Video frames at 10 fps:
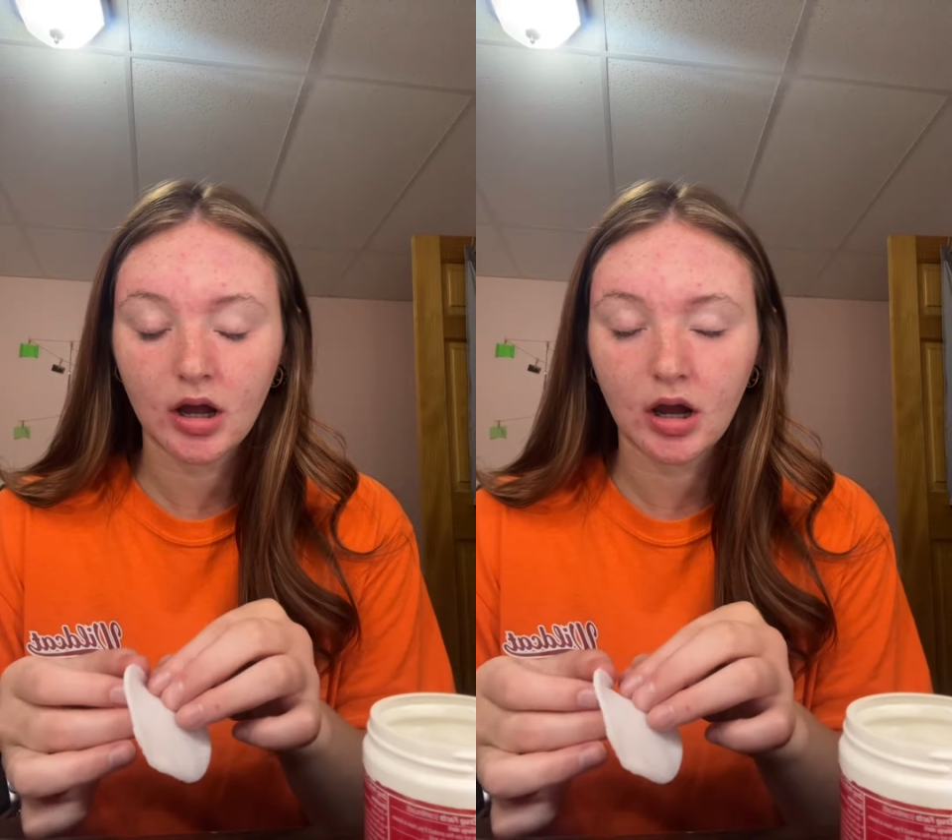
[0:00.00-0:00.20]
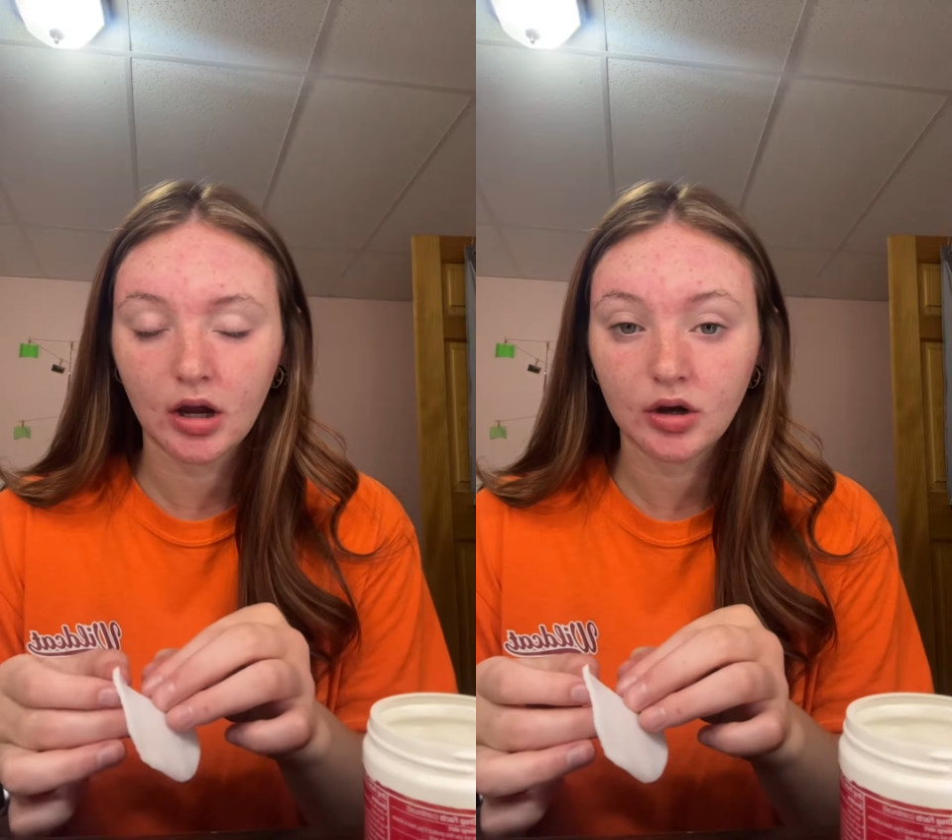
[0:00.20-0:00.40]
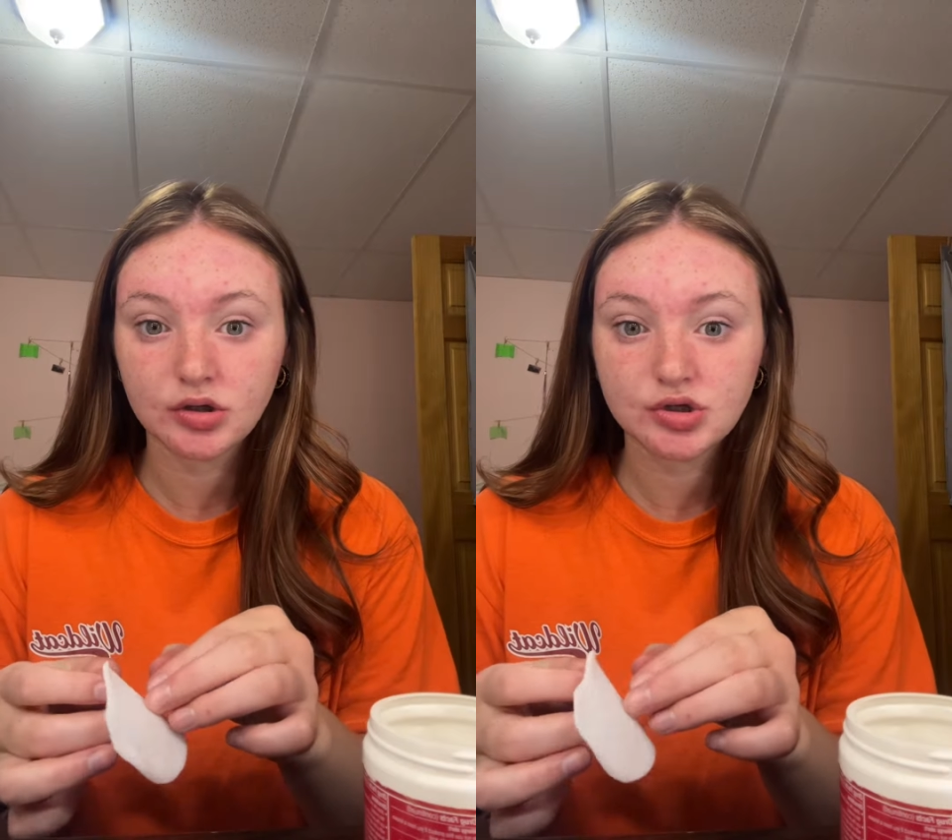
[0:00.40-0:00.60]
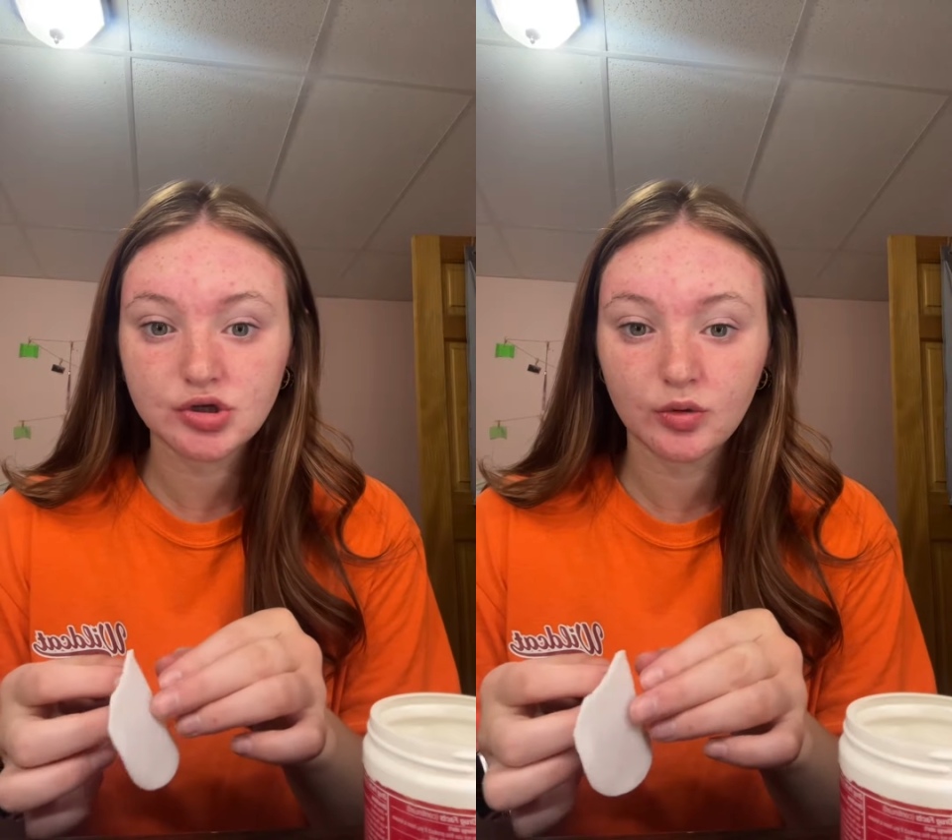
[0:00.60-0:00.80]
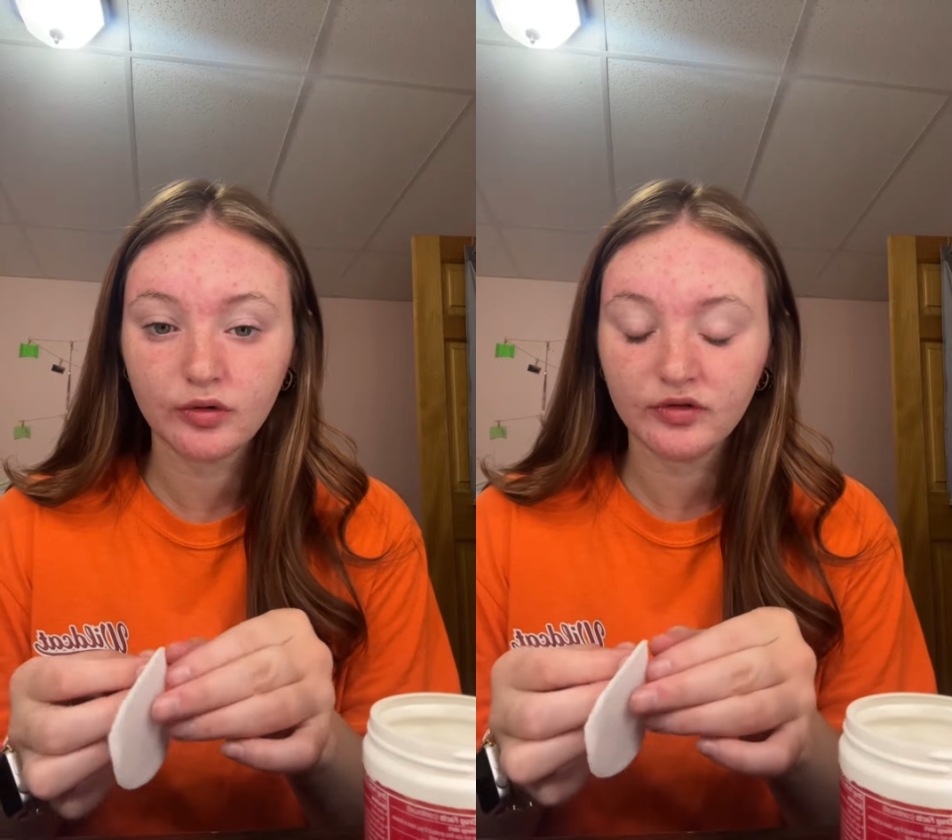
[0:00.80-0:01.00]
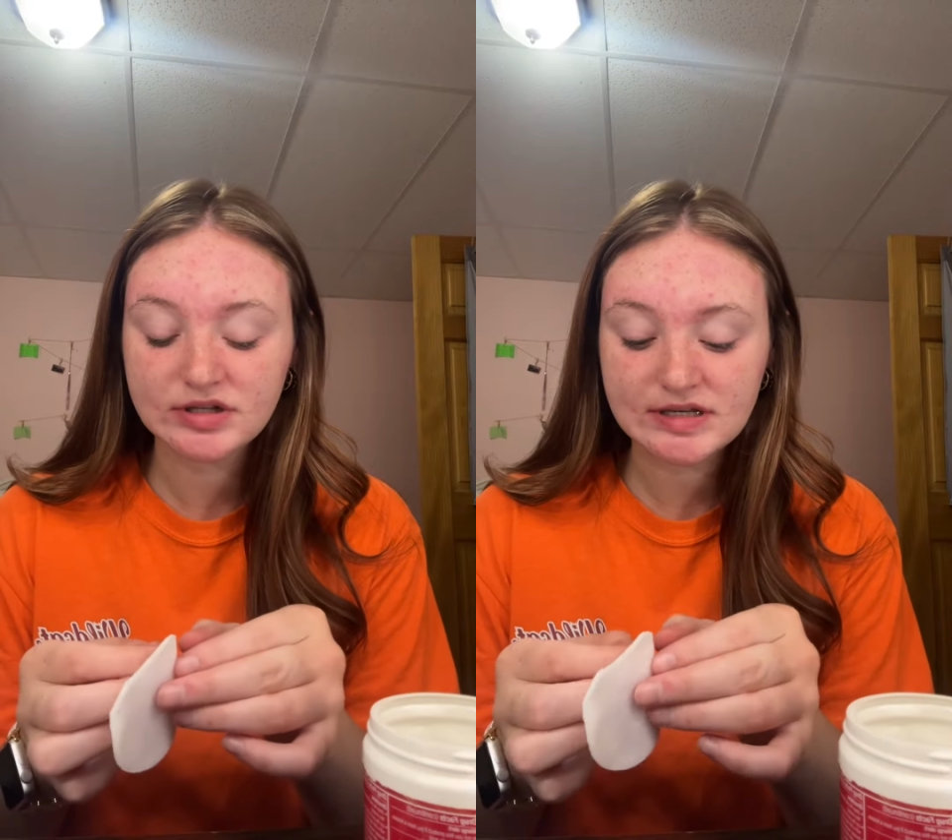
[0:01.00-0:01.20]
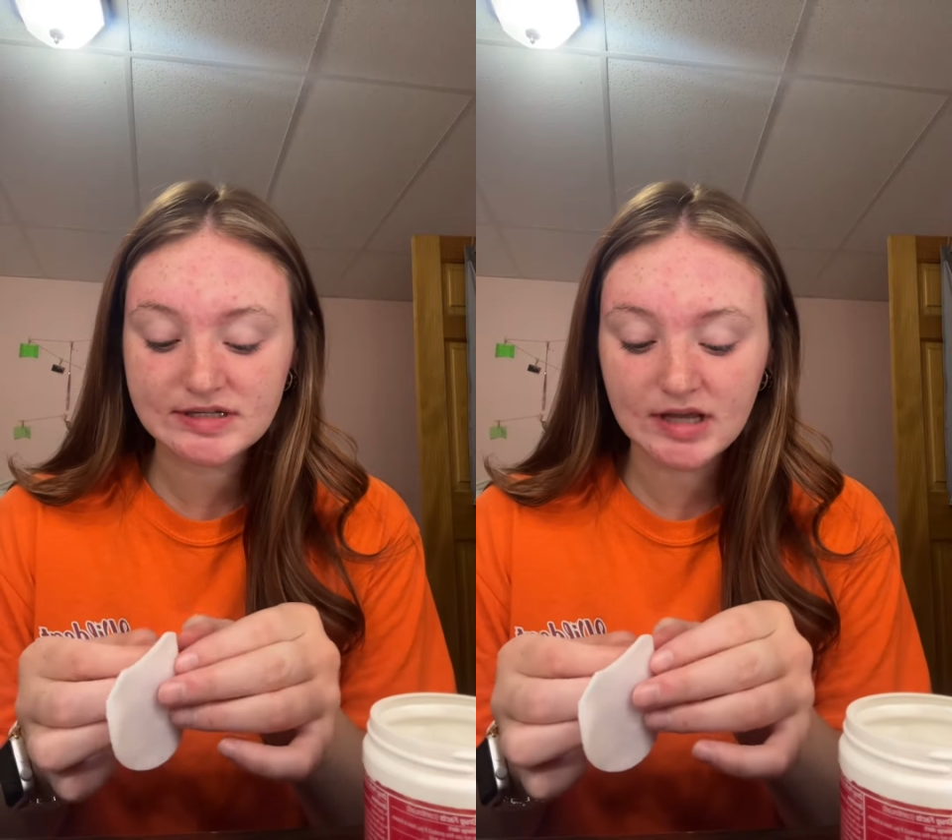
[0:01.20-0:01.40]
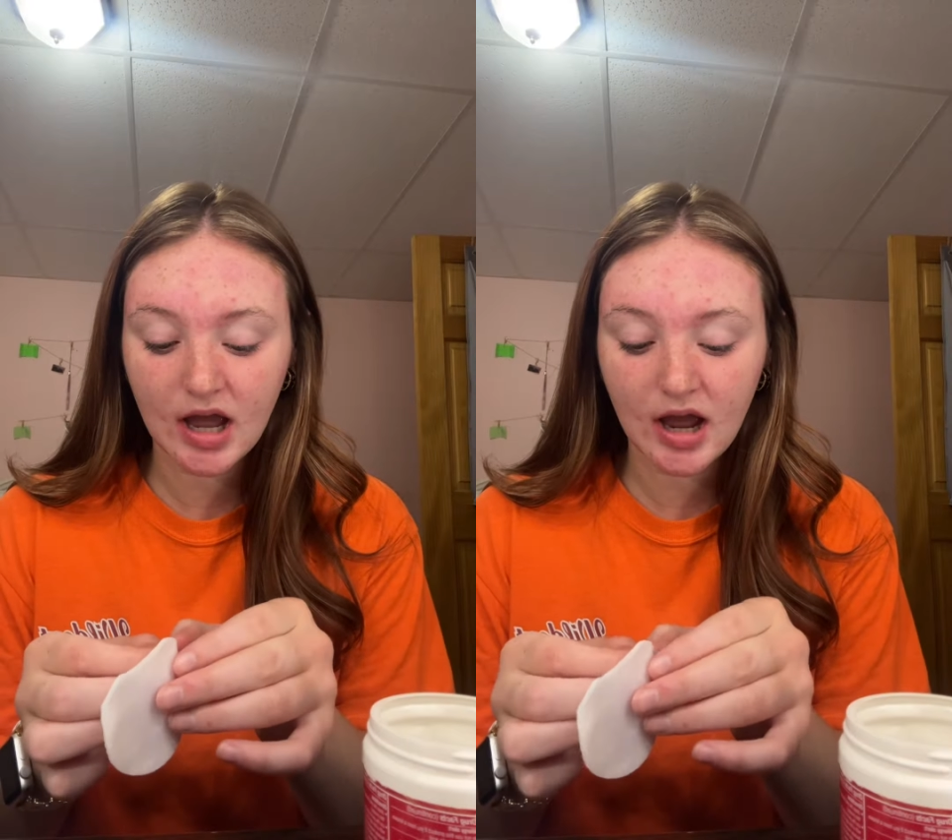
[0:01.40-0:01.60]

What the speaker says: I got so nervous because